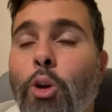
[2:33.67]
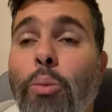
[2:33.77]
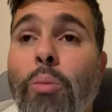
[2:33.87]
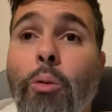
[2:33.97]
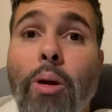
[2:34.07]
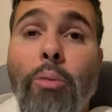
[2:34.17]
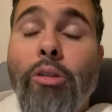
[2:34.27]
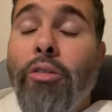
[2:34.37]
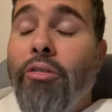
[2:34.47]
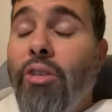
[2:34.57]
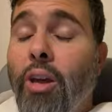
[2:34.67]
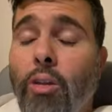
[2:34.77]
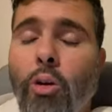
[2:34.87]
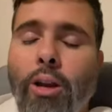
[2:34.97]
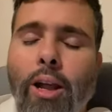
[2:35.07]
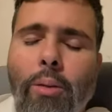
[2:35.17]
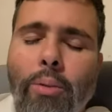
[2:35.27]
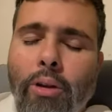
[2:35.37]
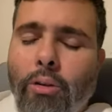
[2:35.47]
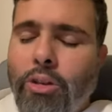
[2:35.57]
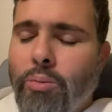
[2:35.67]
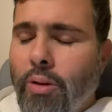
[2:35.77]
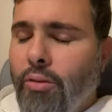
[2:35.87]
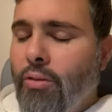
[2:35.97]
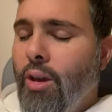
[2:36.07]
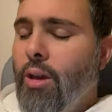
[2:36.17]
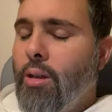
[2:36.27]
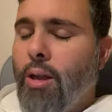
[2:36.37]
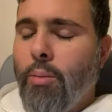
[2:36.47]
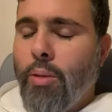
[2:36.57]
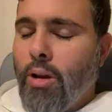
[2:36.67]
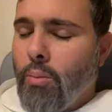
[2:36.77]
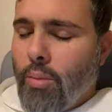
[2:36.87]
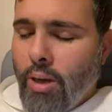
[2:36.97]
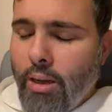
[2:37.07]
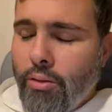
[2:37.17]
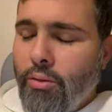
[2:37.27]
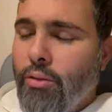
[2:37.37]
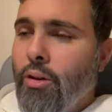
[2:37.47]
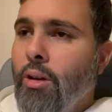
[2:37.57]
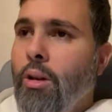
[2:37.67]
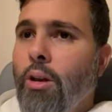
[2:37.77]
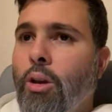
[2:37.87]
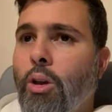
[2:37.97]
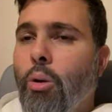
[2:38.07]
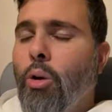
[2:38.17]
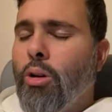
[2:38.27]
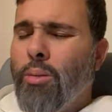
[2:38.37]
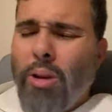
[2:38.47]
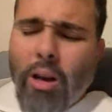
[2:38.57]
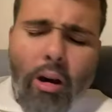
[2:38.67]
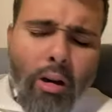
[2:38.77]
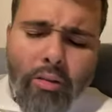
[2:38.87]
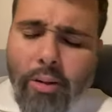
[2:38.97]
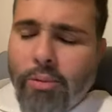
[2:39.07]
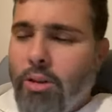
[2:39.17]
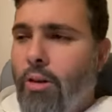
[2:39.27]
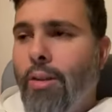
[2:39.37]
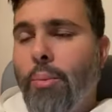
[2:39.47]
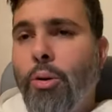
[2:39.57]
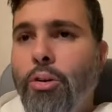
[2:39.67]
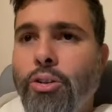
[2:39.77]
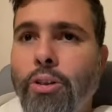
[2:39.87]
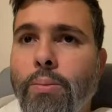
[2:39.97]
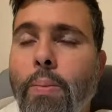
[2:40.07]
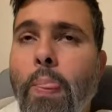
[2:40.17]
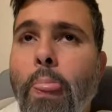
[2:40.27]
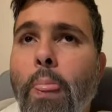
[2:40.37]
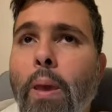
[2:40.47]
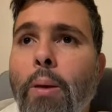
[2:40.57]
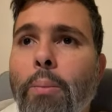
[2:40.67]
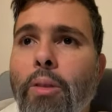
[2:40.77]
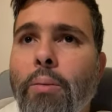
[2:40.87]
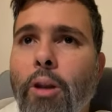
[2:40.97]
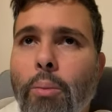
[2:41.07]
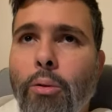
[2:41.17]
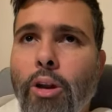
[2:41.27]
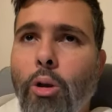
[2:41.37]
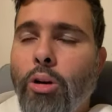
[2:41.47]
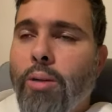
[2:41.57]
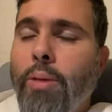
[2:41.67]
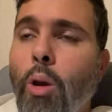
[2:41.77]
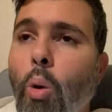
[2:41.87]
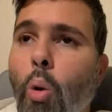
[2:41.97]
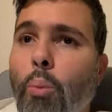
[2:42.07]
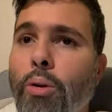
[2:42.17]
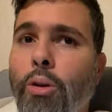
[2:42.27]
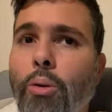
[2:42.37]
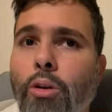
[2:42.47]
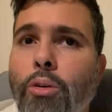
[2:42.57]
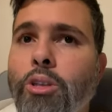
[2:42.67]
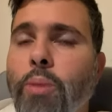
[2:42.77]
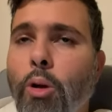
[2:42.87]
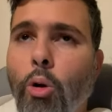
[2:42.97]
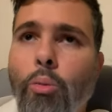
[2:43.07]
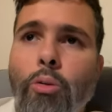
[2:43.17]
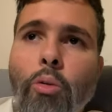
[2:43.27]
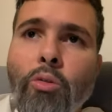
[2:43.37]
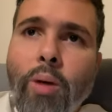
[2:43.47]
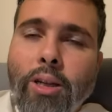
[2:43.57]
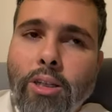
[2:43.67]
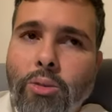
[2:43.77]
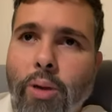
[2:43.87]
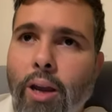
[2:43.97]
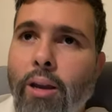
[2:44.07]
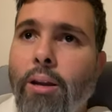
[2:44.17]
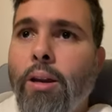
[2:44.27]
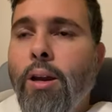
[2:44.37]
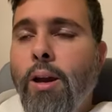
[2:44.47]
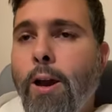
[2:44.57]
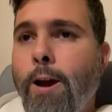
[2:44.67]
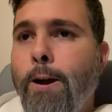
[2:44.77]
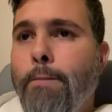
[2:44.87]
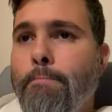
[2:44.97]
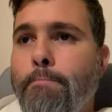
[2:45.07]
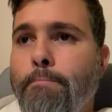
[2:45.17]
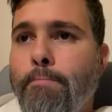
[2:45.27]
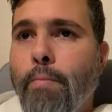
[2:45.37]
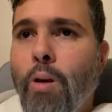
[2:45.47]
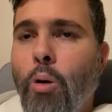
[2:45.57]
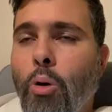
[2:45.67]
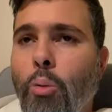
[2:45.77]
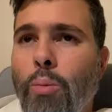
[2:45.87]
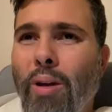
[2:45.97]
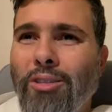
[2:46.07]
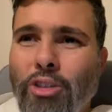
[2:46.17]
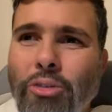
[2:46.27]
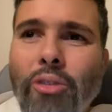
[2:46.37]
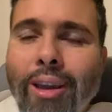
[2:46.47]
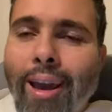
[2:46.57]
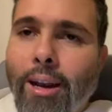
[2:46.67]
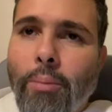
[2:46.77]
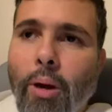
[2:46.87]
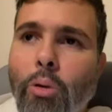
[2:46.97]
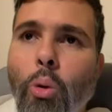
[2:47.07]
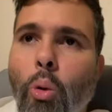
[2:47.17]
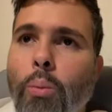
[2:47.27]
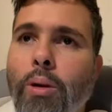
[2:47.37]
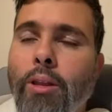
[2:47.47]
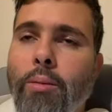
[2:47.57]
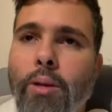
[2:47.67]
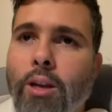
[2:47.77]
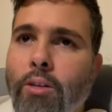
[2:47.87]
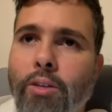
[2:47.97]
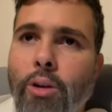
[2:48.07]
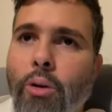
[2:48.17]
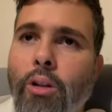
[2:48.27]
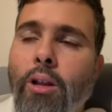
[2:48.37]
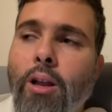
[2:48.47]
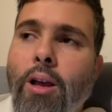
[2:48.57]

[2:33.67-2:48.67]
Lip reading: People might pray for faith, Lord, help increase my faith, help my unbelief. Lord, give me love, help me to love that person. But they may not pray, Lord, give me hope, increase my hope, remove my despair. Or we might just forget about hope in the middle of it all.